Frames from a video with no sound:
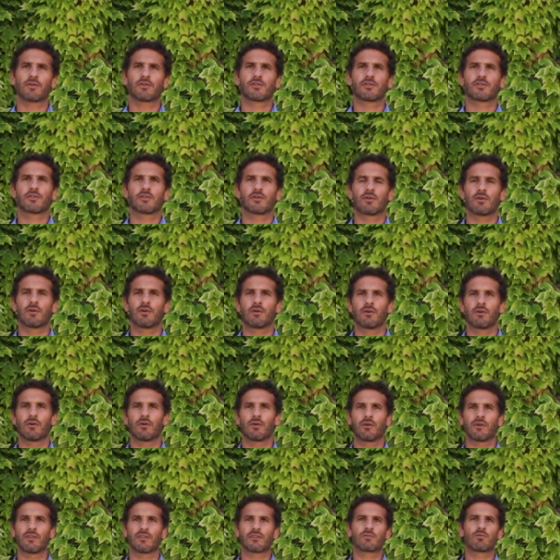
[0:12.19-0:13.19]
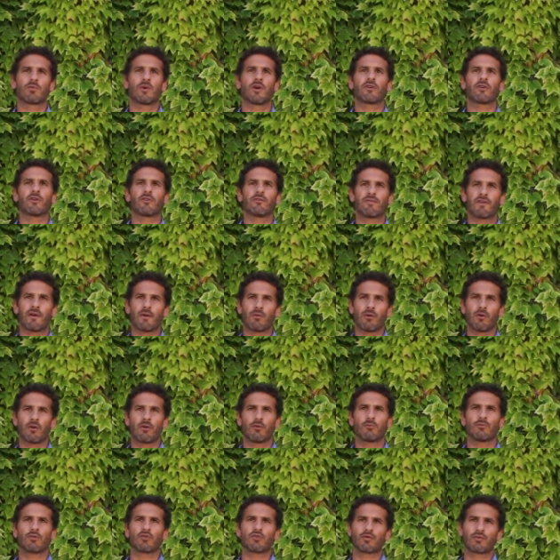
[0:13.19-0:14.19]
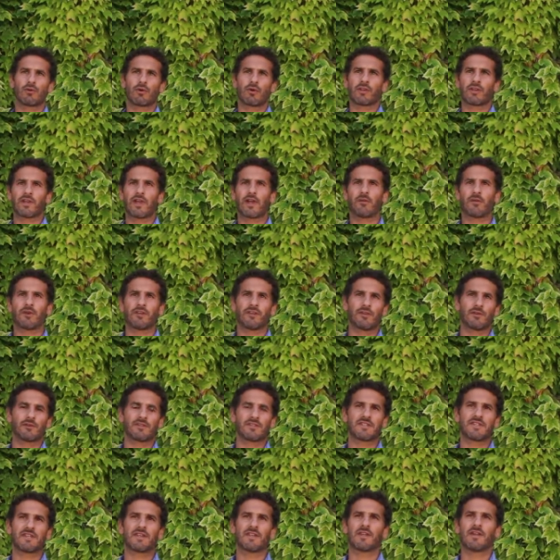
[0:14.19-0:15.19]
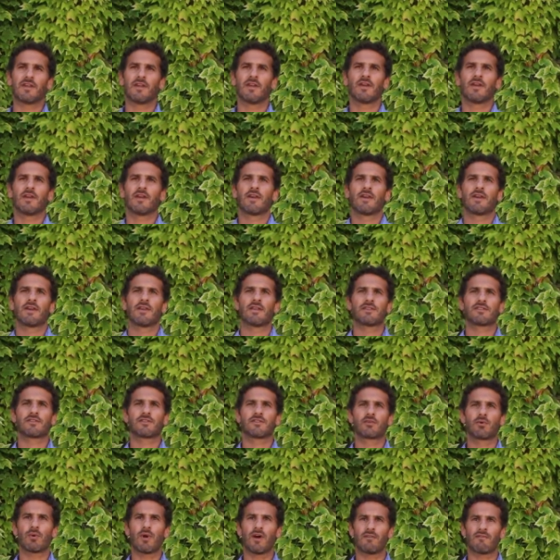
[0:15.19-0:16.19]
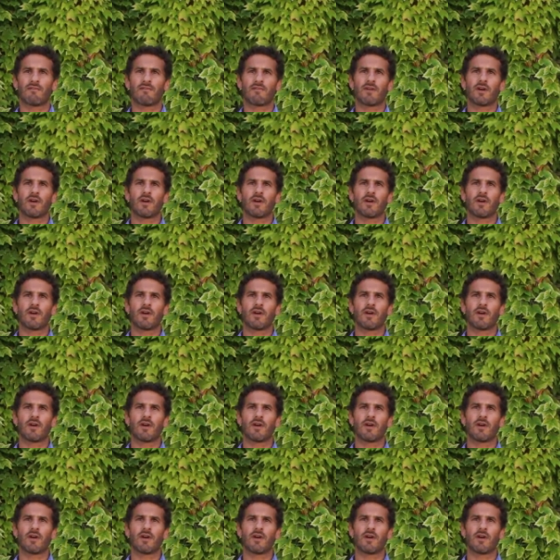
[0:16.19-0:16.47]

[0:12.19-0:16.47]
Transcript: So it's one of our mutual characteristic. It's to have,